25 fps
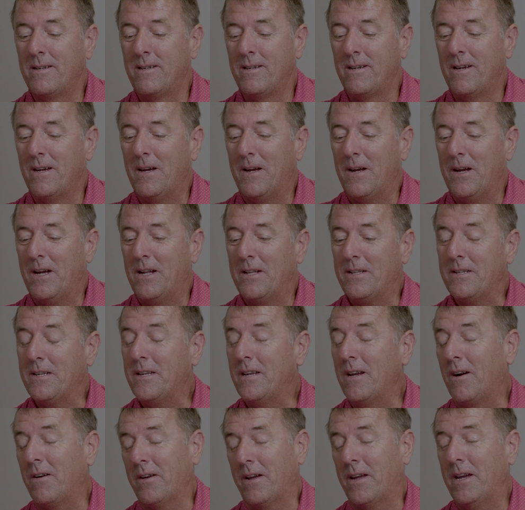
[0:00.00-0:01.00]
to
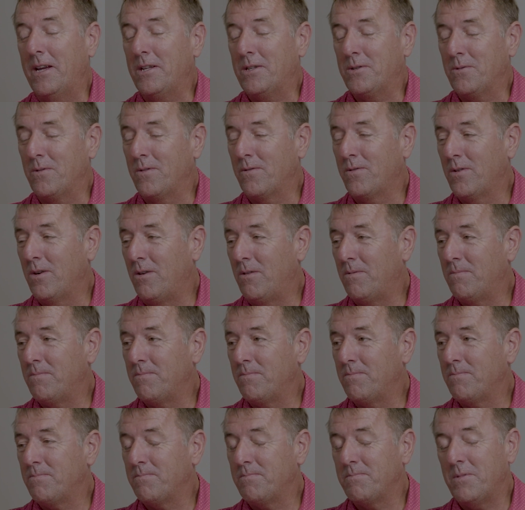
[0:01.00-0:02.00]
young kids who have
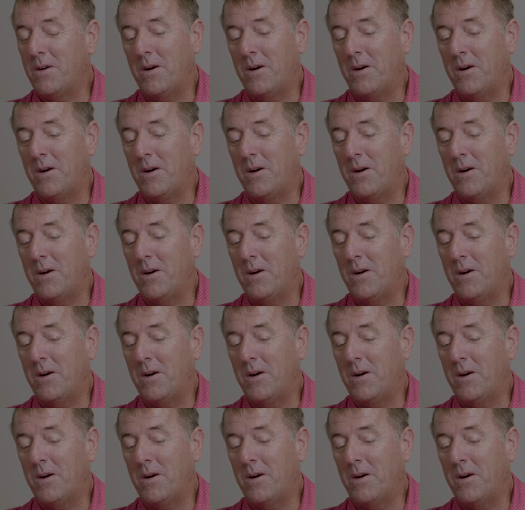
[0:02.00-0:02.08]
got